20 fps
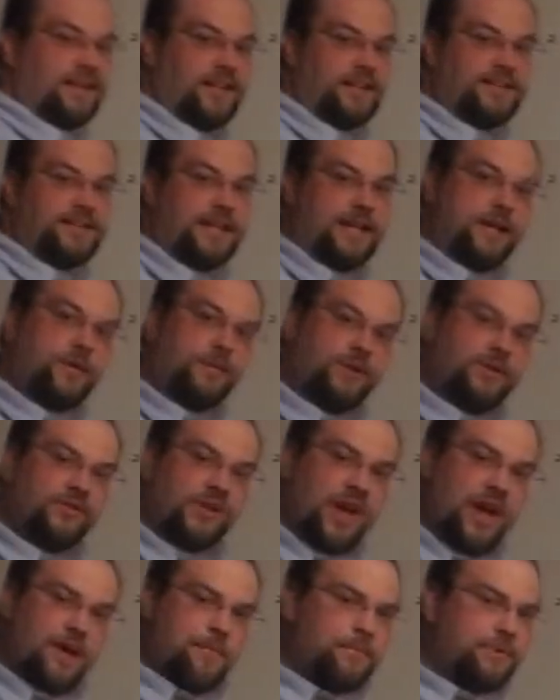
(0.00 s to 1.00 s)
that it's aqueous,
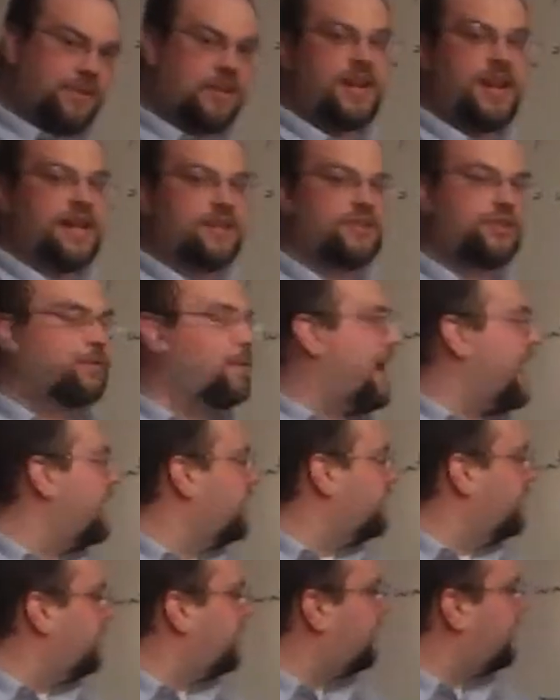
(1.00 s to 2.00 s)
but in
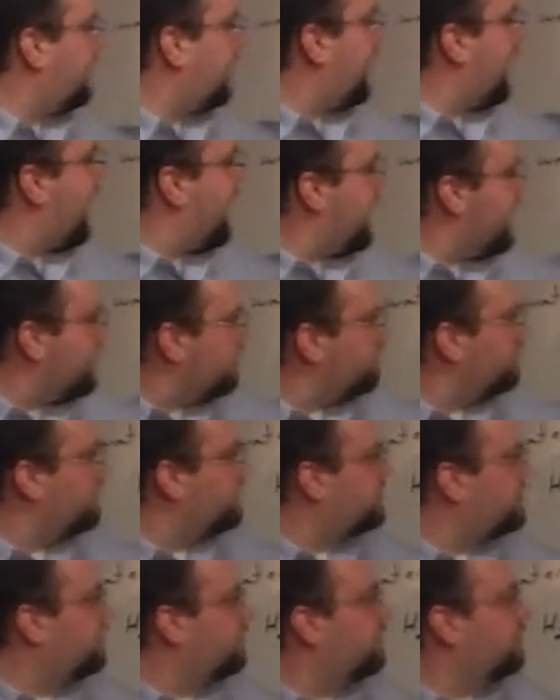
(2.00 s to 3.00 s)
actuality, the
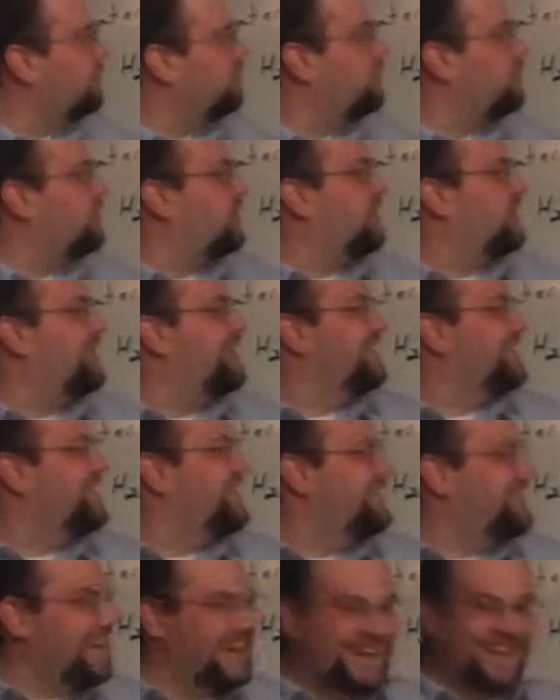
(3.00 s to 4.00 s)
aqueous solution
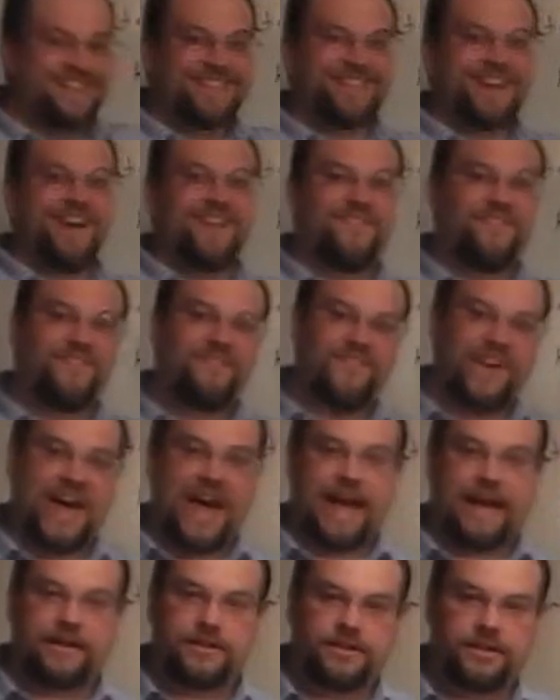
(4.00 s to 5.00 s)
does
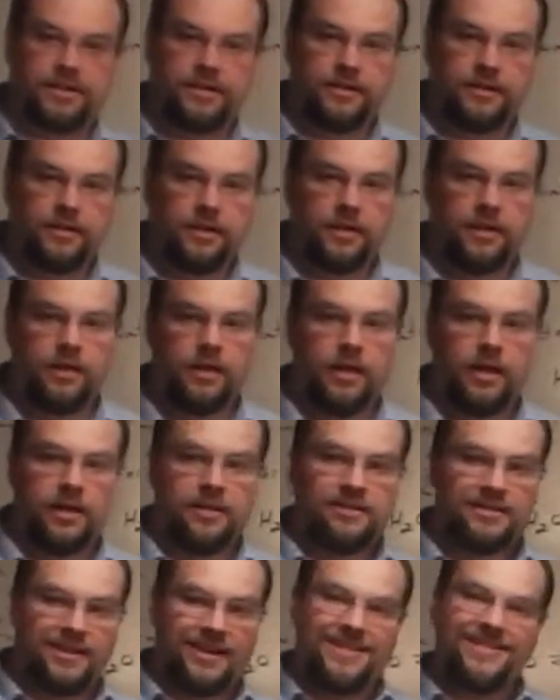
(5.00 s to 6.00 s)
affect
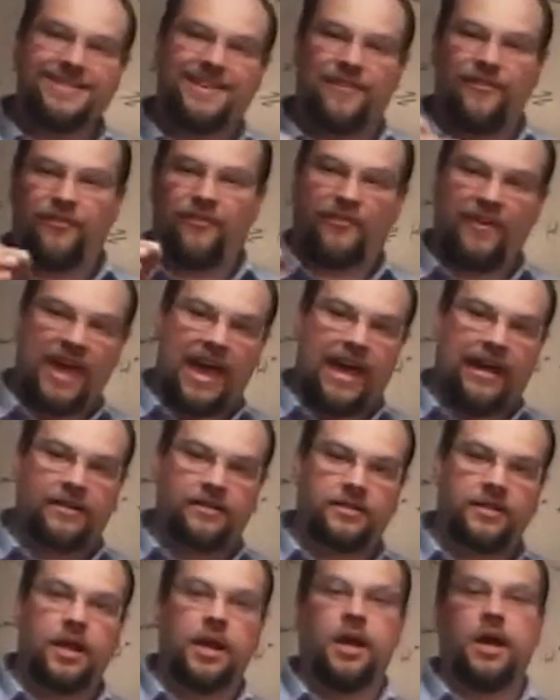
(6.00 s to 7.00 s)

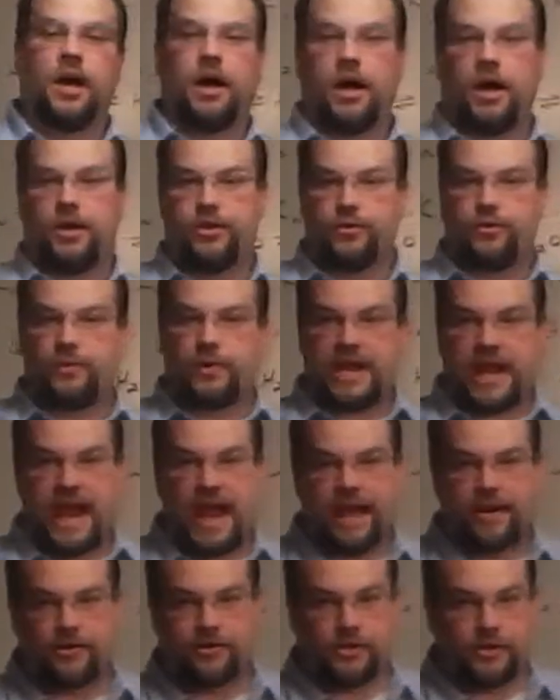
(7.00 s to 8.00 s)
the
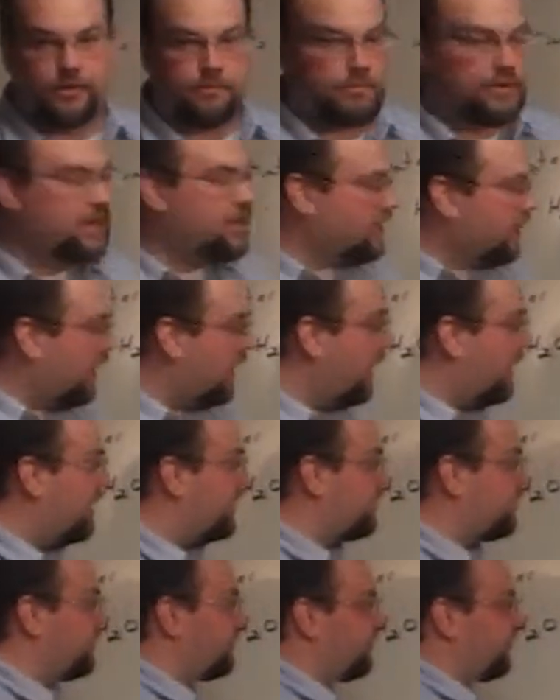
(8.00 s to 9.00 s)
reaction,
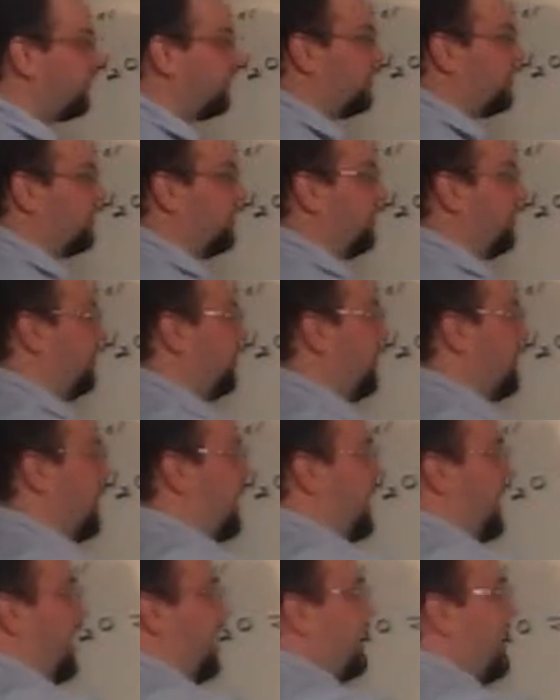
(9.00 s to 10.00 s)
because
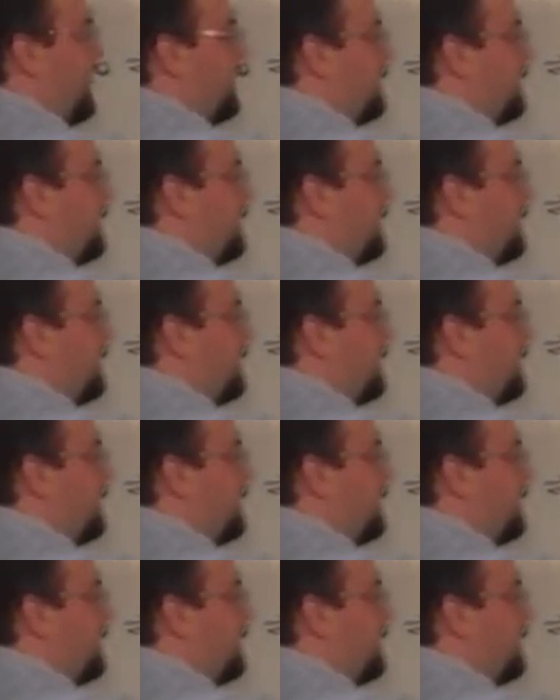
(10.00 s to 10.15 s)
at